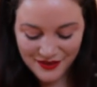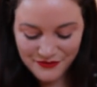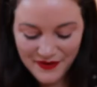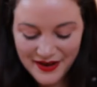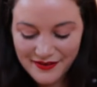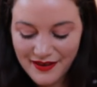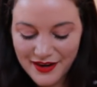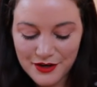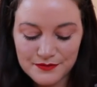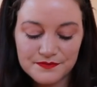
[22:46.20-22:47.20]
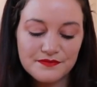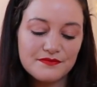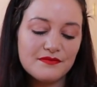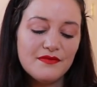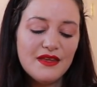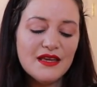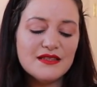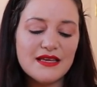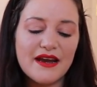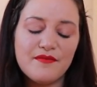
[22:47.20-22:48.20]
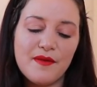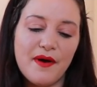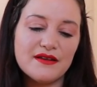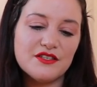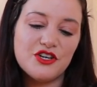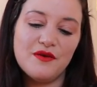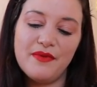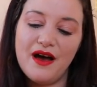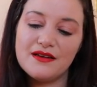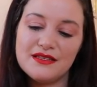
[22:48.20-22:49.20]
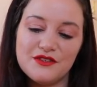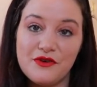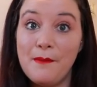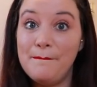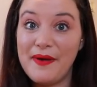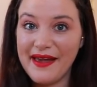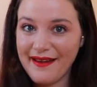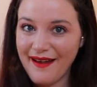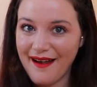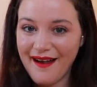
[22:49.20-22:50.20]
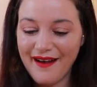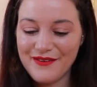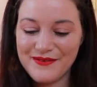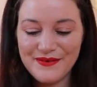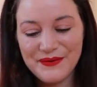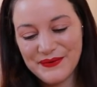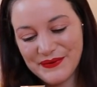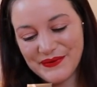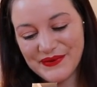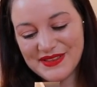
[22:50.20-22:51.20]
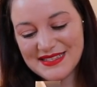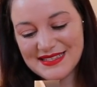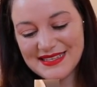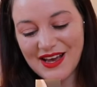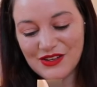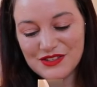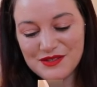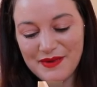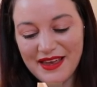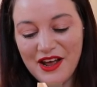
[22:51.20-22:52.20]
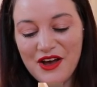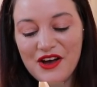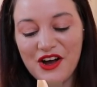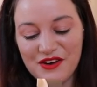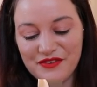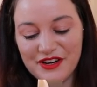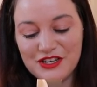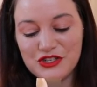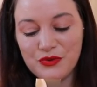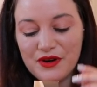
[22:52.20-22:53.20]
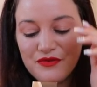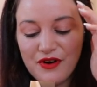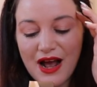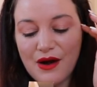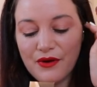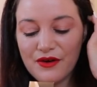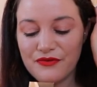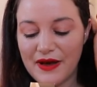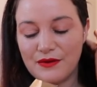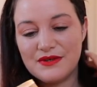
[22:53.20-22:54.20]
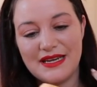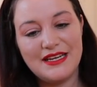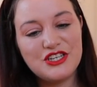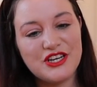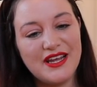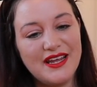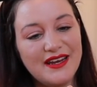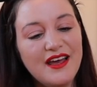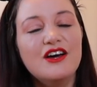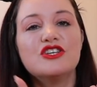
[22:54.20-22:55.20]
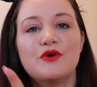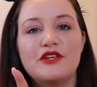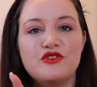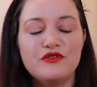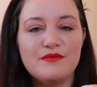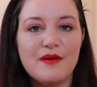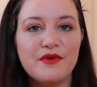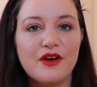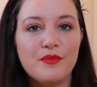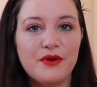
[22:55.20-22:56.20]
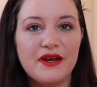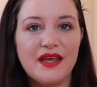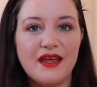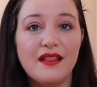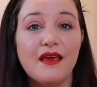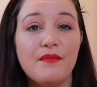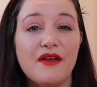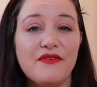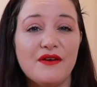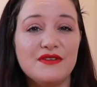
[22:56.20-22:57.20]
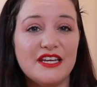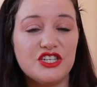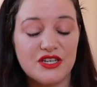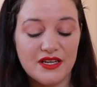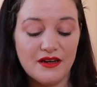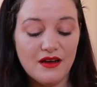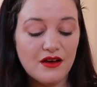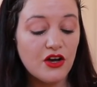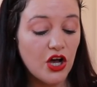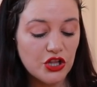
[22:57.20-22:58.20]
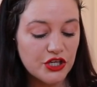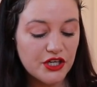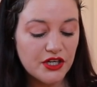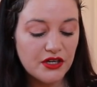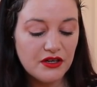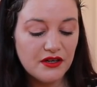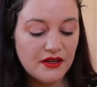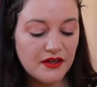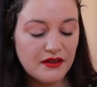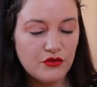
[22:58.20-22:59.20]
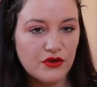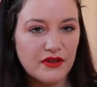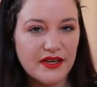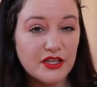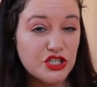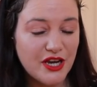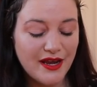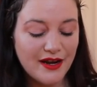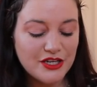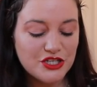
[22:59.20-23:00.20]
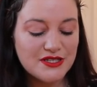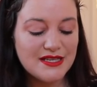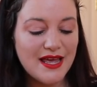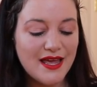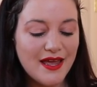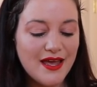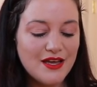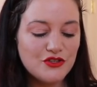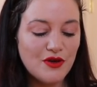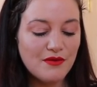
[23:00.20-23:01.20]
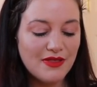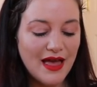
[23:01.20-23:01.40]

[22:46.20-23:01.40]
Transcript: the final item inside of my BoxyCharm box is from Becca. Ooh, this is the Ultimate Coverage twenty-four hour Foundation. So I do remember putting in like my foundation color, or like shade I should say. So I'm